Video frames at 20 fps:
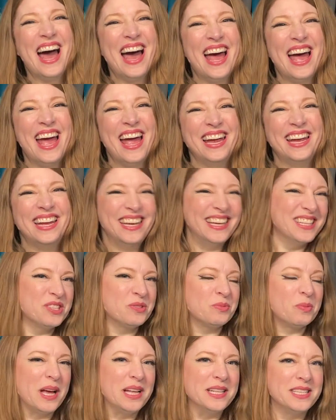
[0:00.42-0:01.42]
Hi,
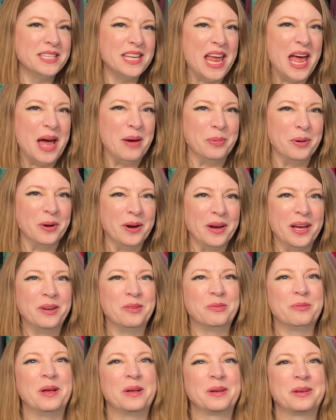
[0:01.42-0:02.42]
it's Red Snapper,
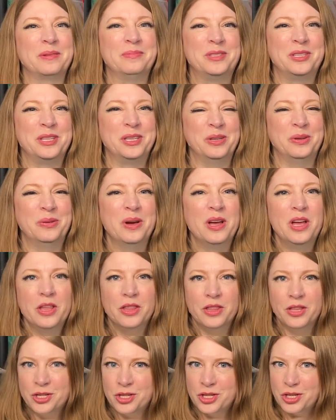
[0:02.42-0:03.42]
and welcome to
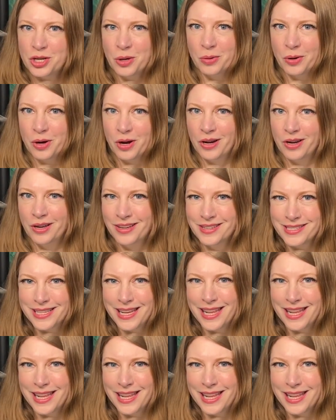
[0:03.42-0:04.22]
the Showgirl's